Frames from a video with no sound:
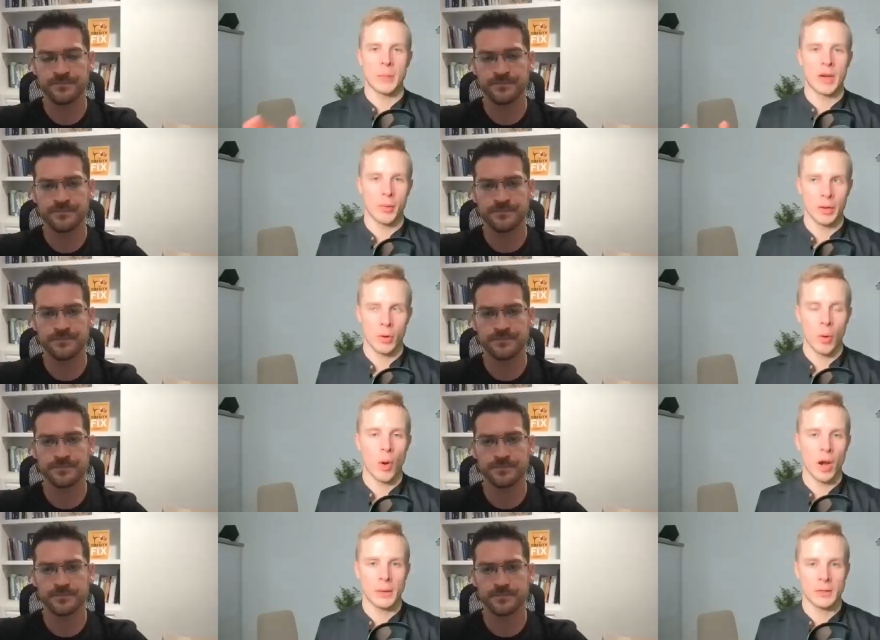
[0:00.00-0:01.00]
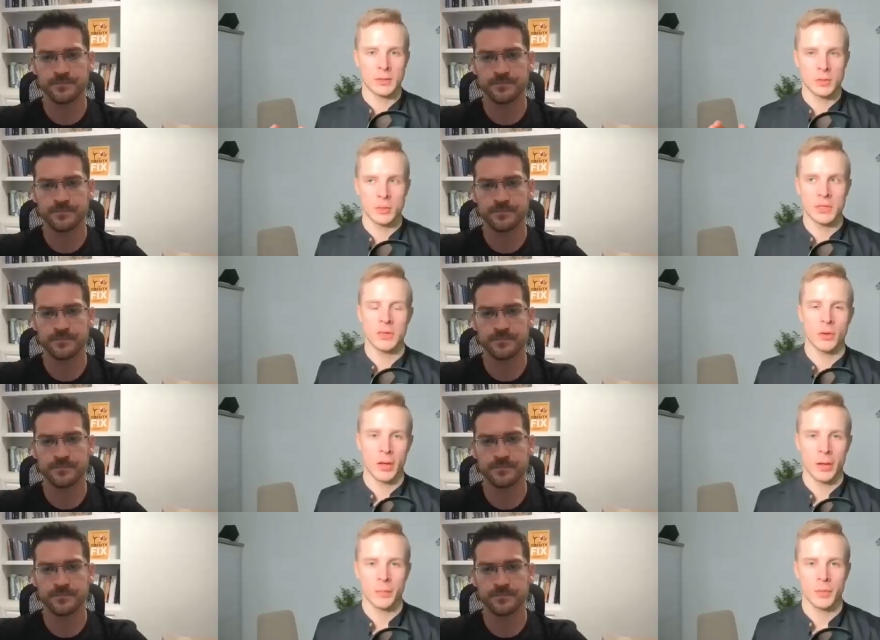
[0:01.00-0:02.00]
Speaker 1: a metabolic requirement to be
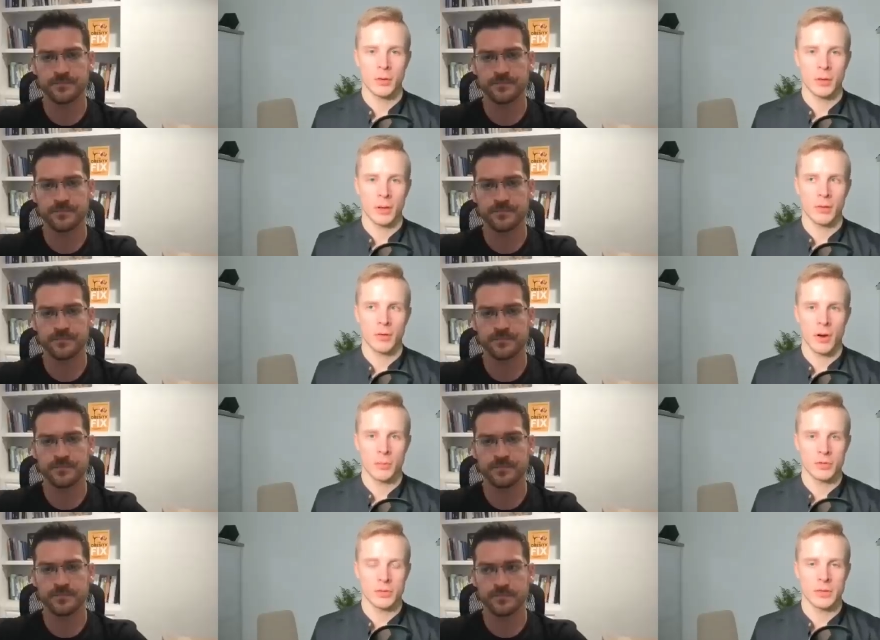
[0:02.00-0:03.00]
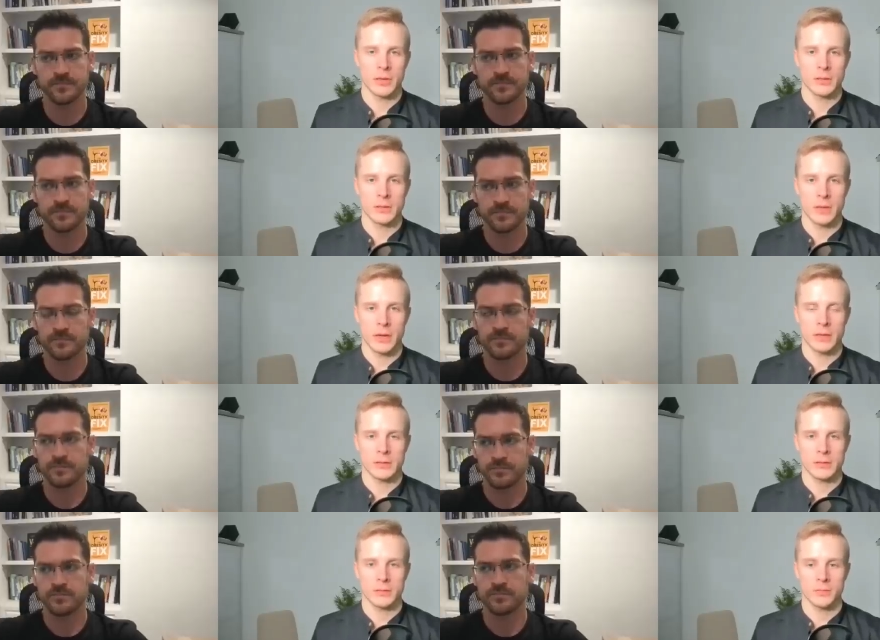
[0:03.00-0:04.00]
on a like a carb restricted
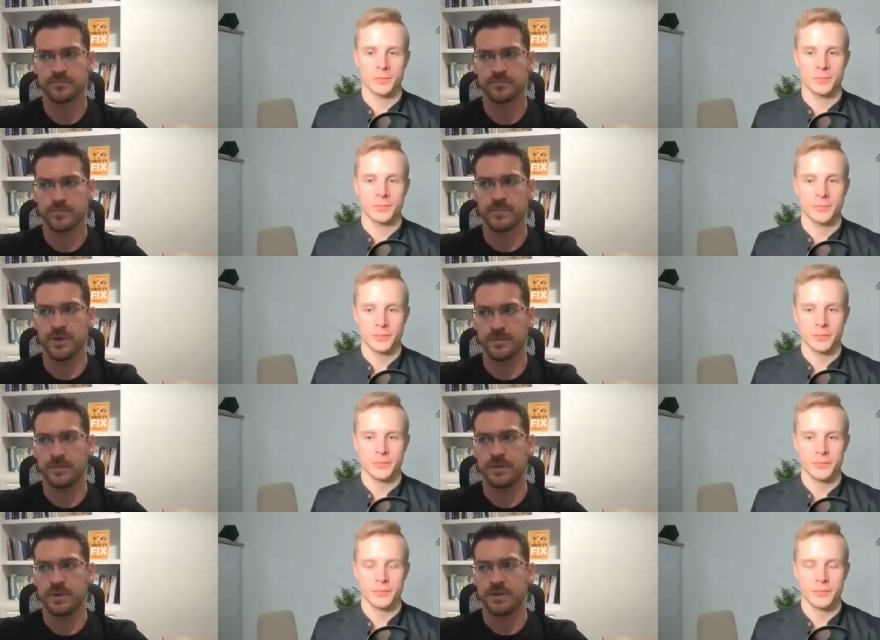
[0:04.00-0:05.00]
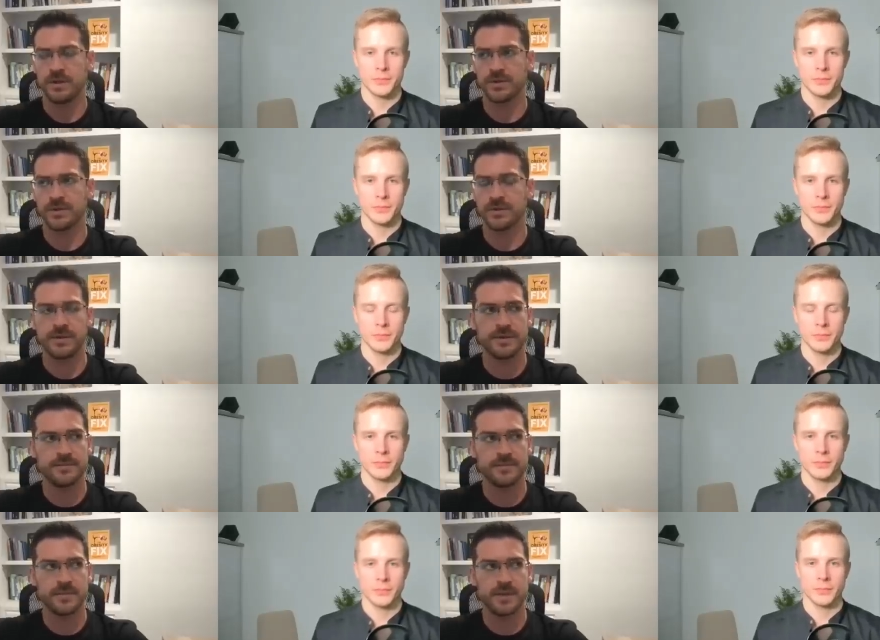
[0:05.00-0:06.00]
diet
Speaker 2: yeah the other
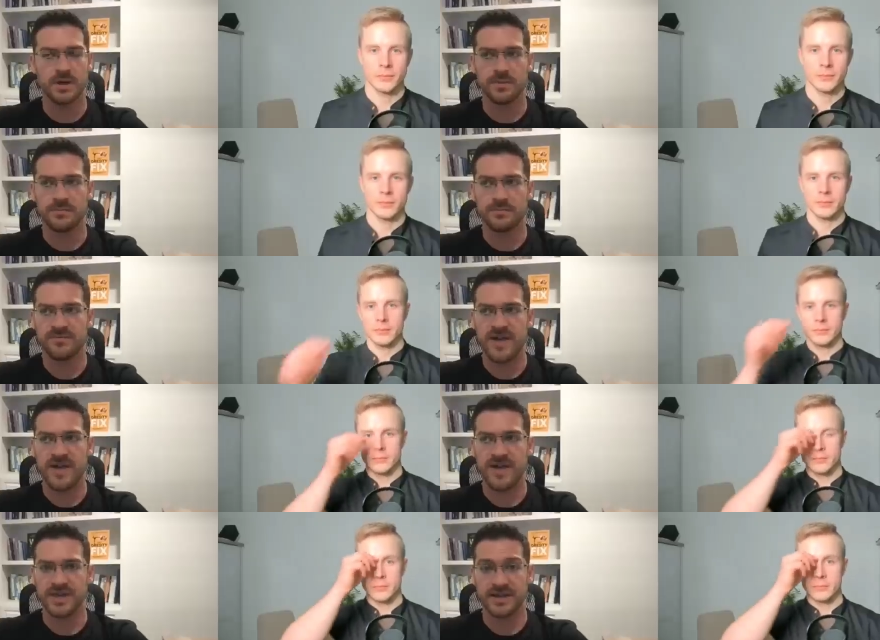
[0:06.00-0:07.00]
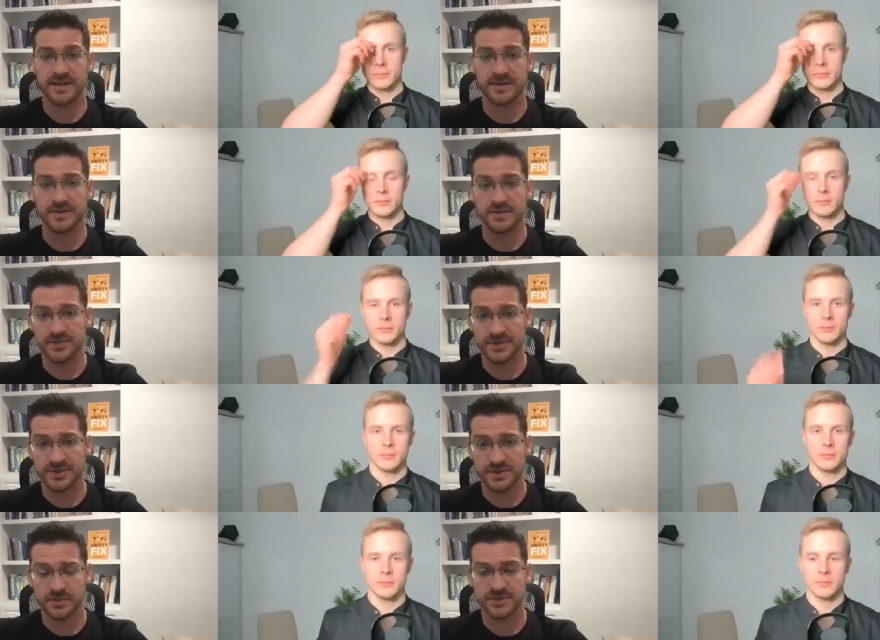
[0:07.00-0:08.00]
uh, factor that can induce
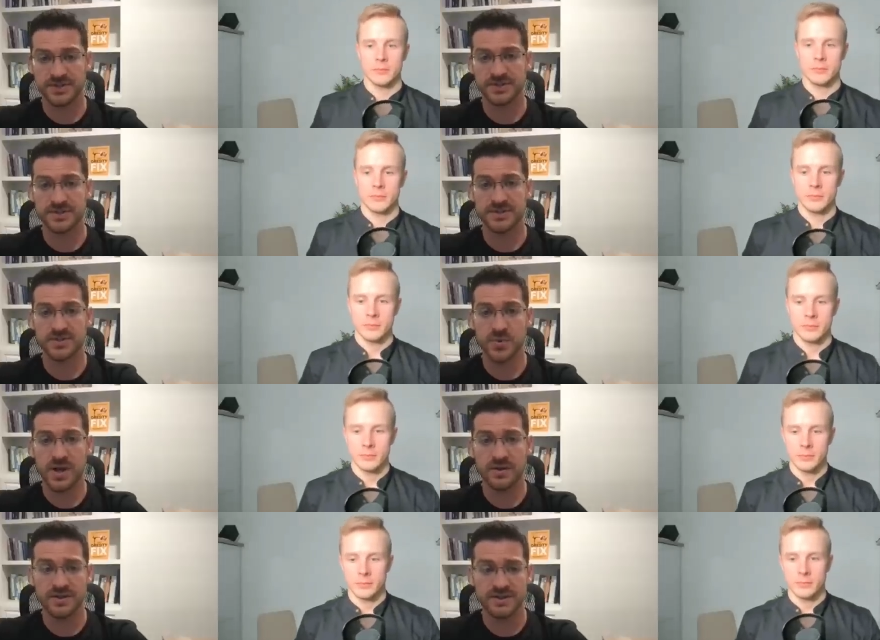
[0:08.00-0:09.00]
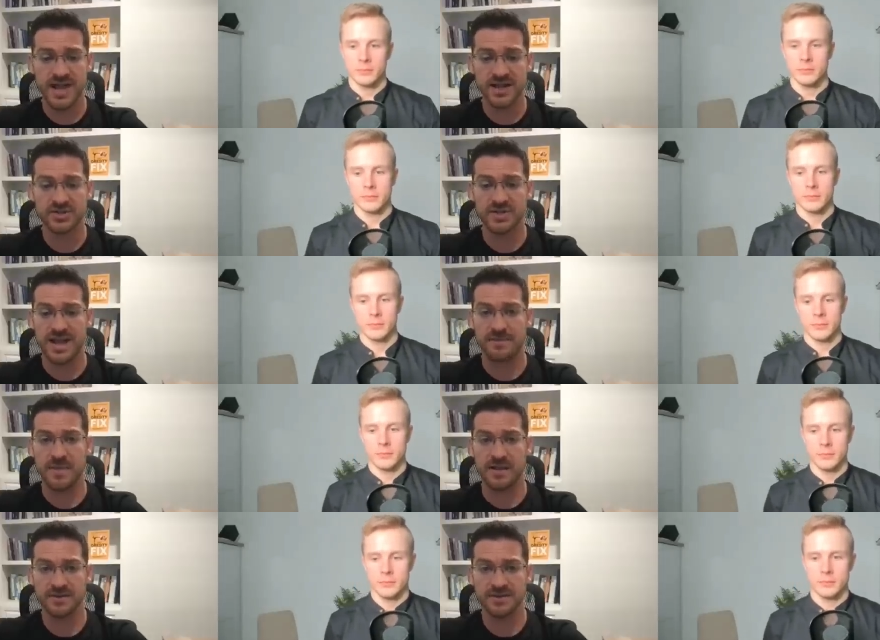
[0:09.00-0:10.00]
insulin resistance as well is actually not
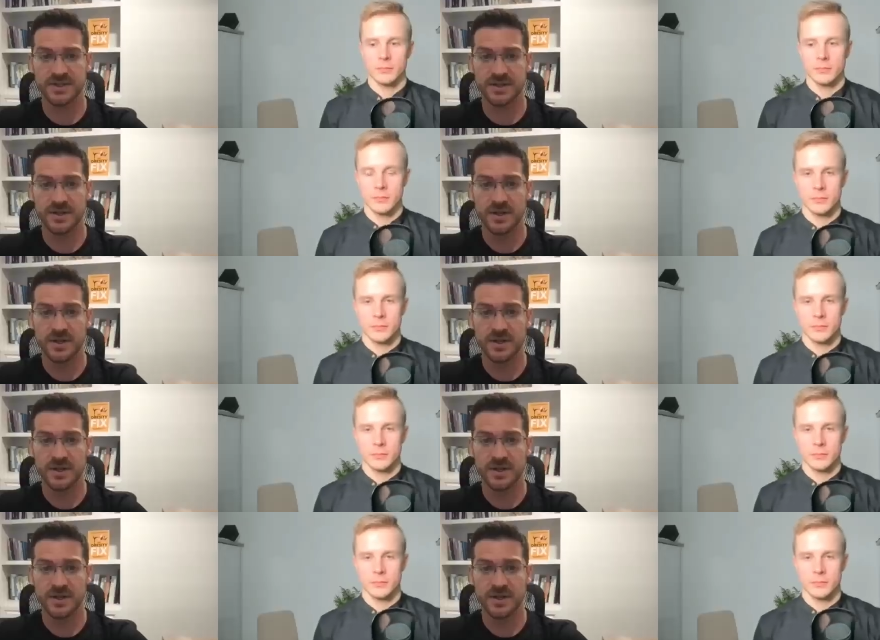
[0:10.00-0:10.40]
balancing